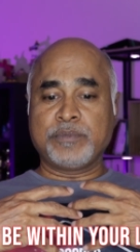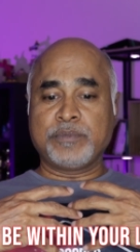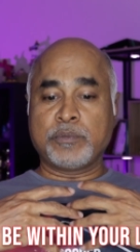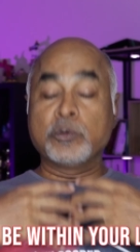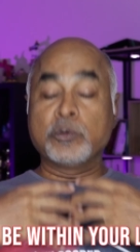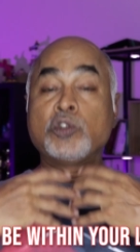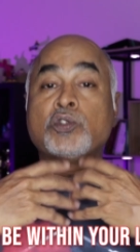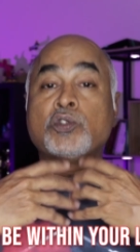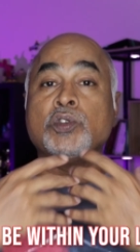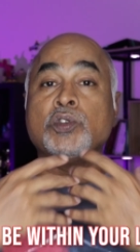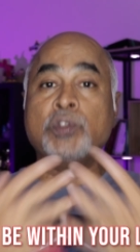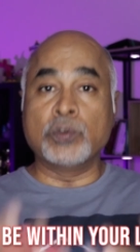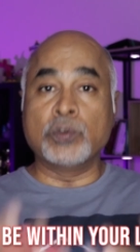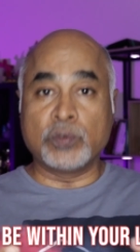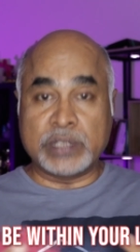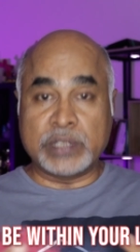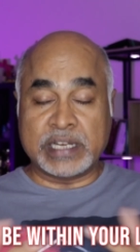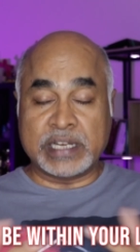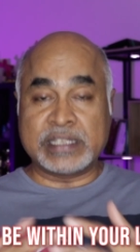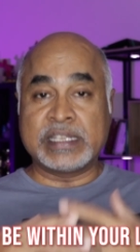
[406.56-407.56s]
put to
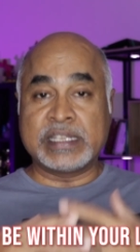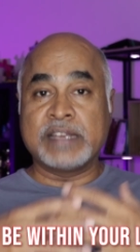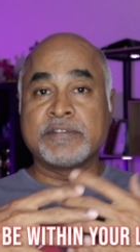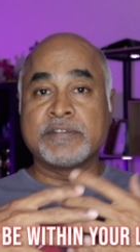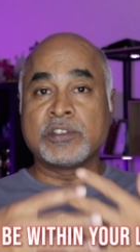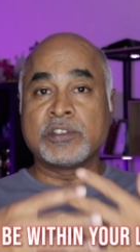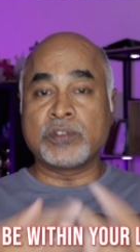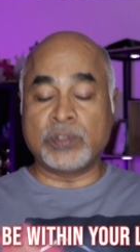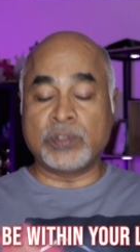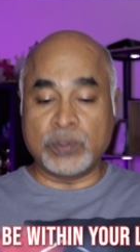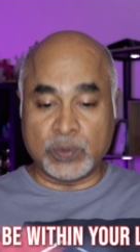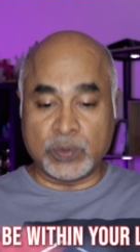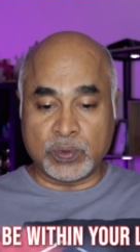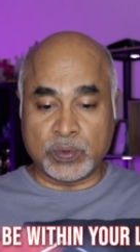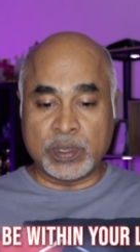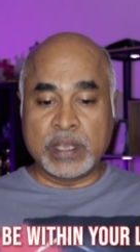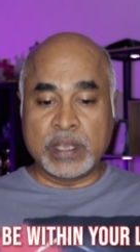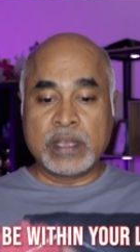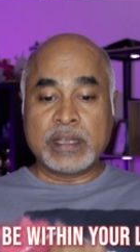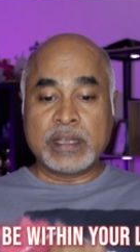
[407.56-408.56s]
you, that is given to
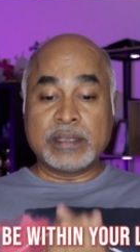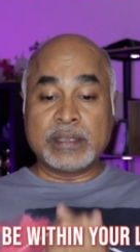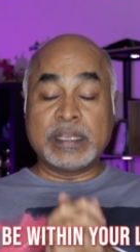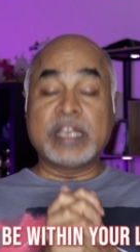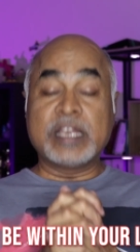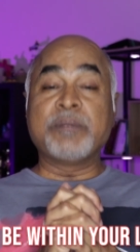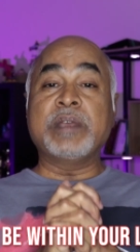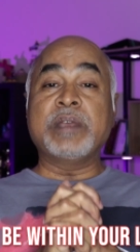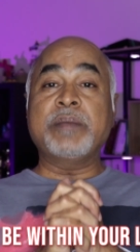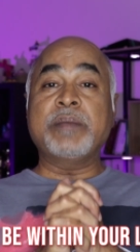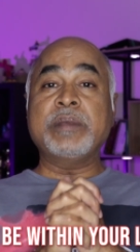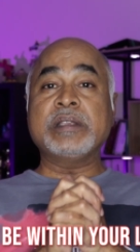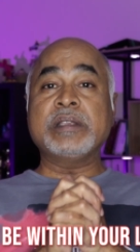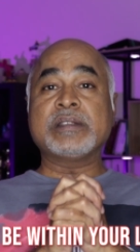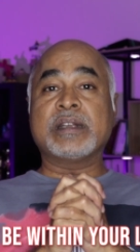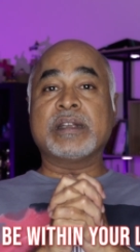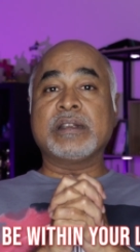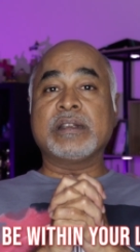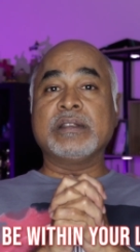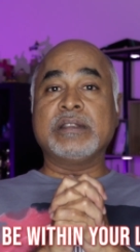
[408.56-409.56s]
you. There may be
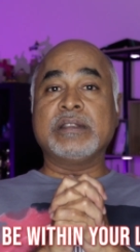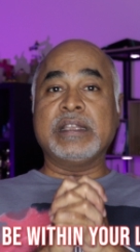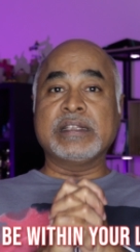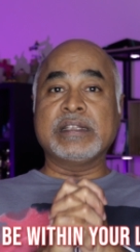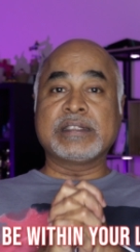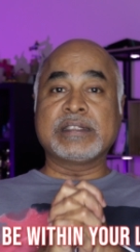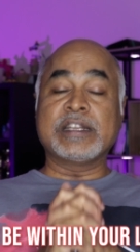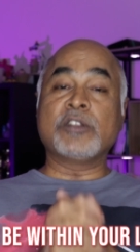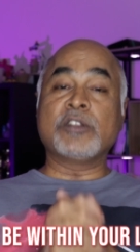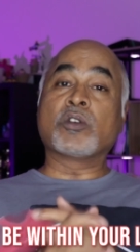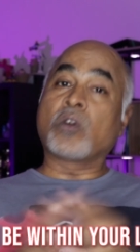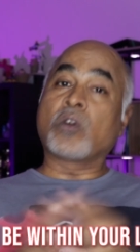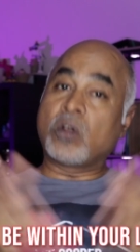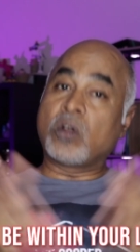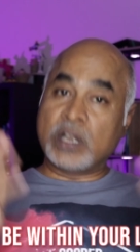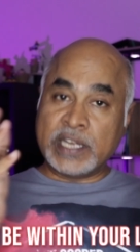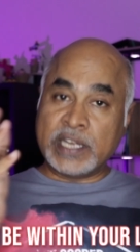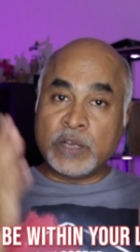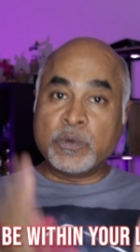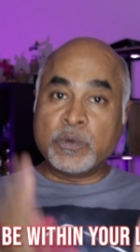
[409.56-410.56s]
certain things that you're
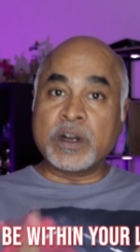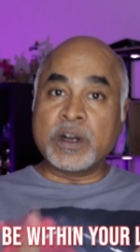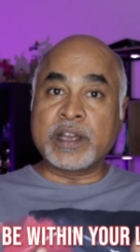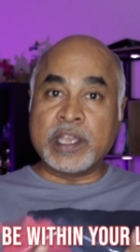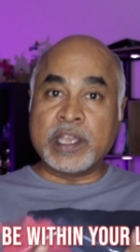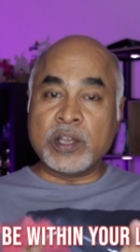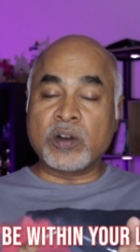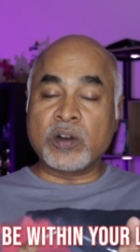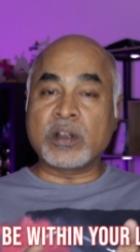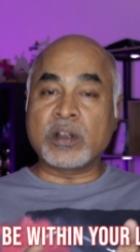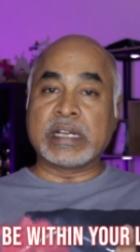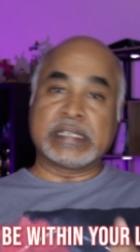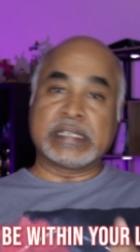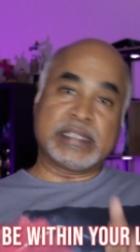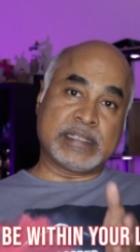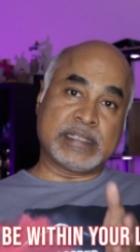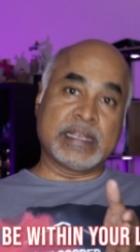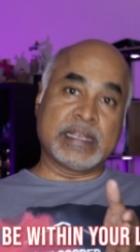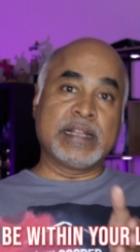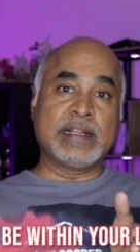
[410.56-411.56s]
already working on, and
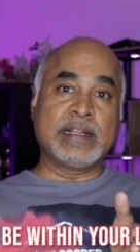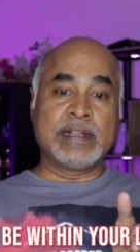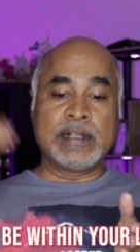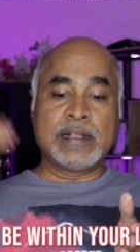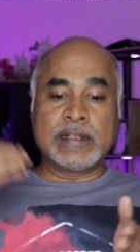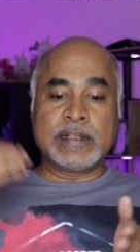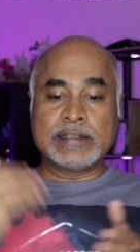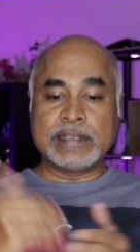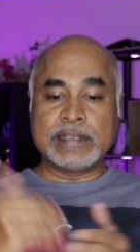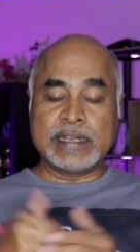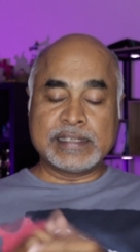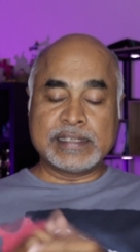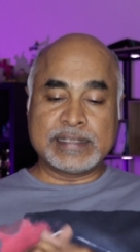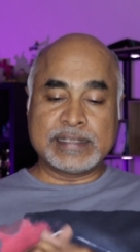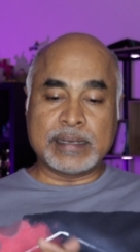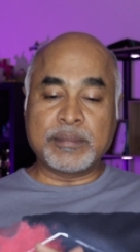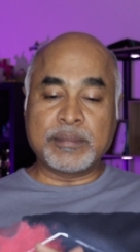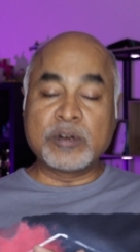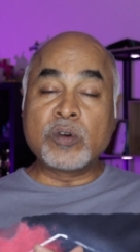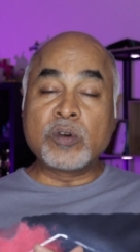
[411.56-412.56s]
still there is
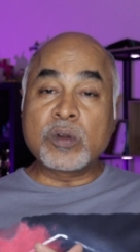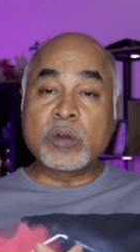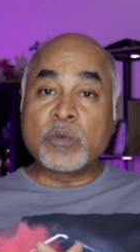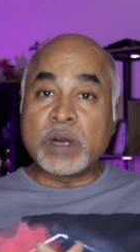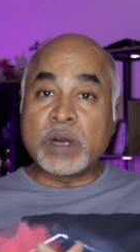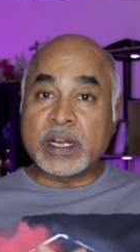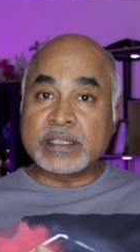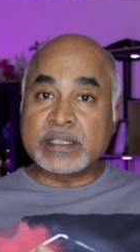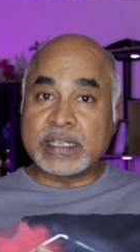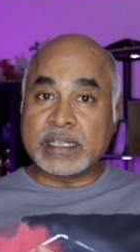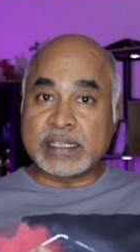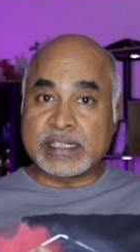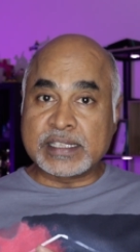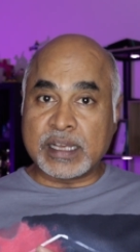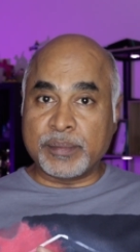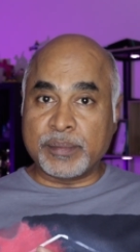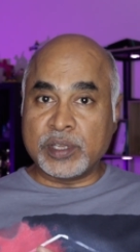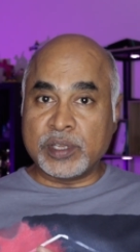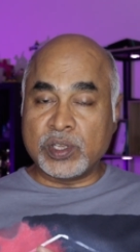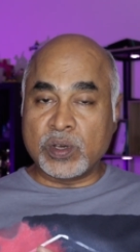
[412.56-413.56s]
some more work that is
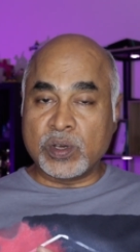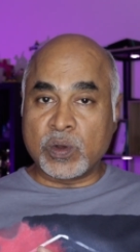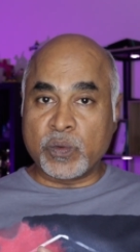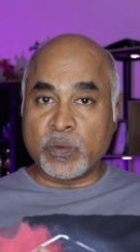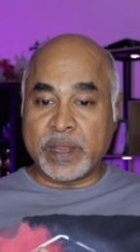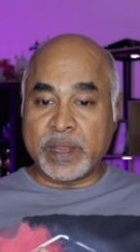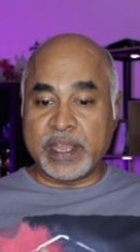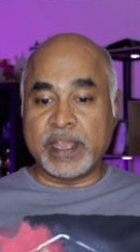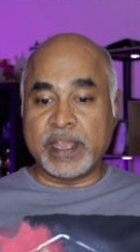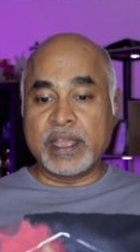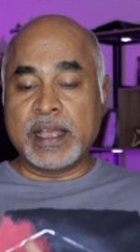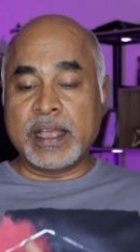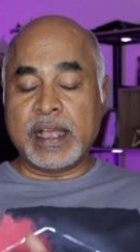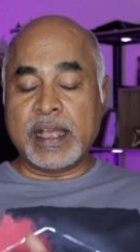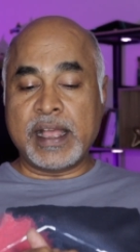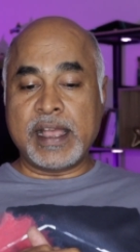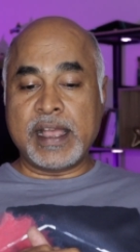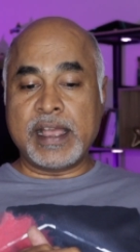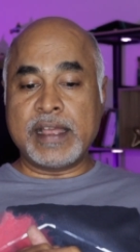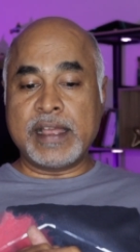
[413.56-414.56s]
coming your way,
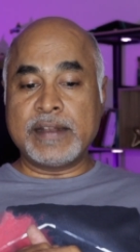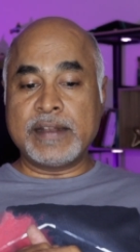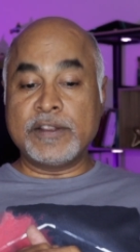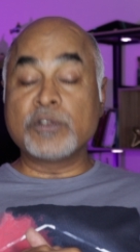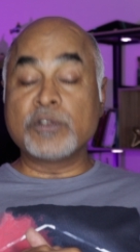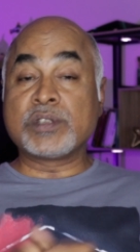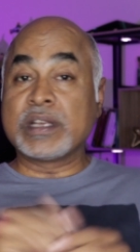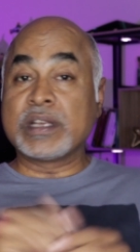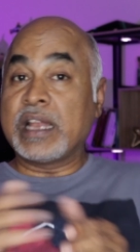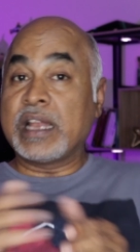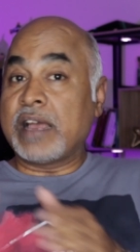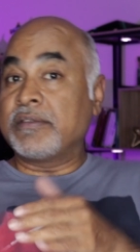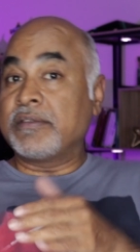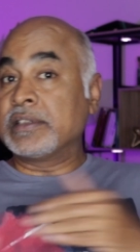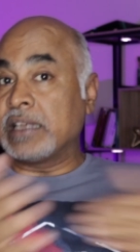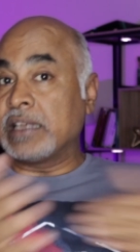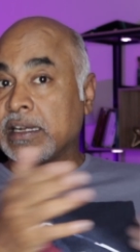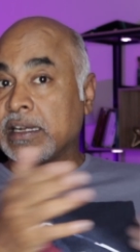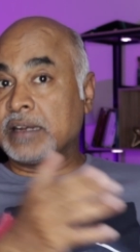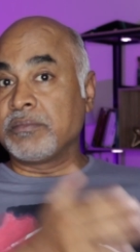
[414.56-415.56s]
and you still
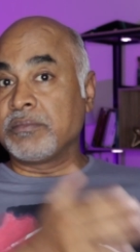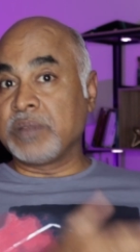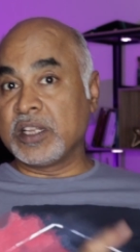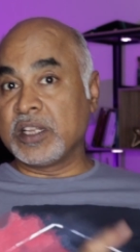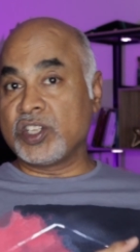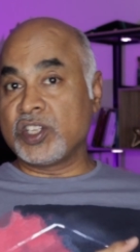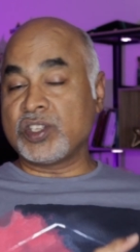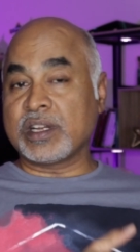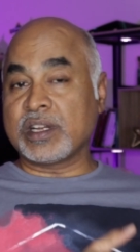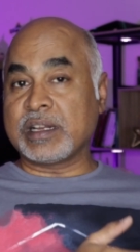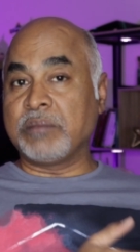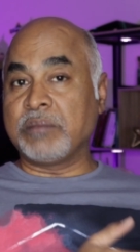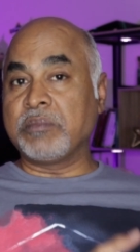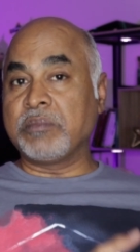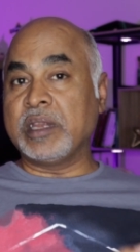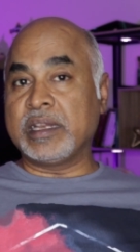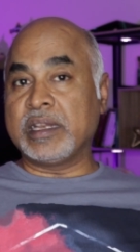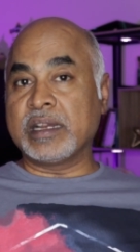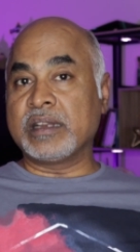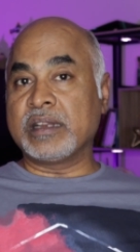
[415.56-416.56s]
haven't accomplished or
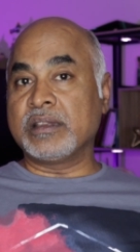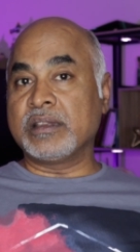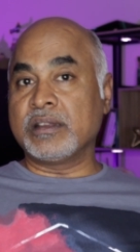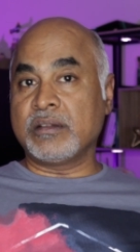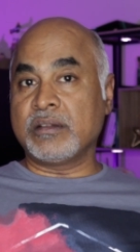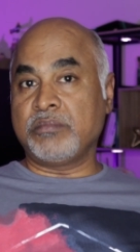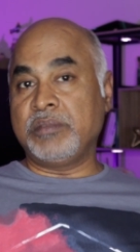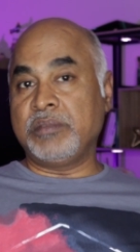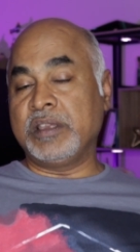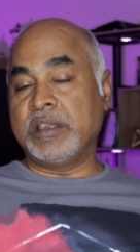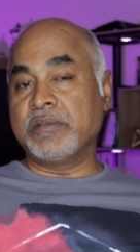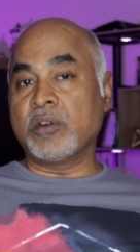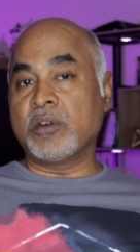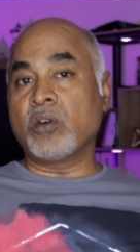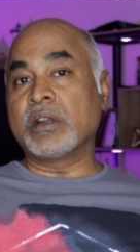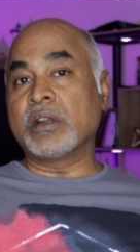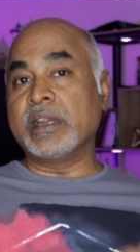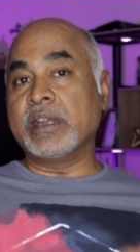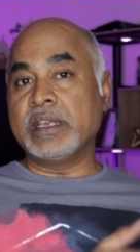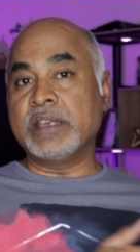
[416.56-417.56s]
completed the
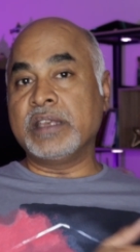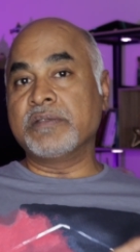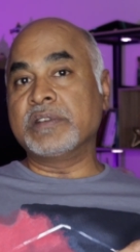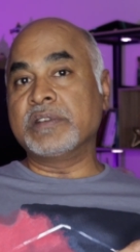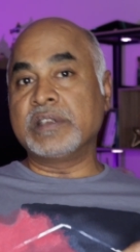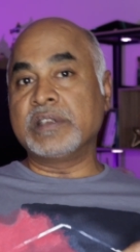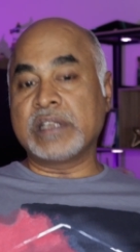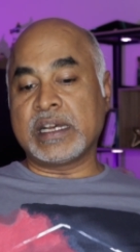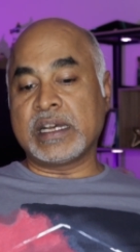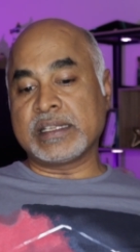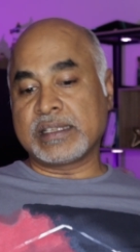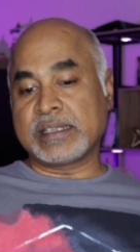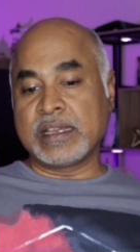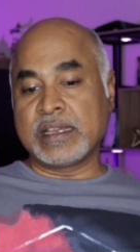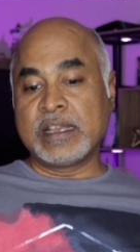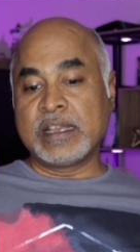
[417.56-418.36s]
already given task.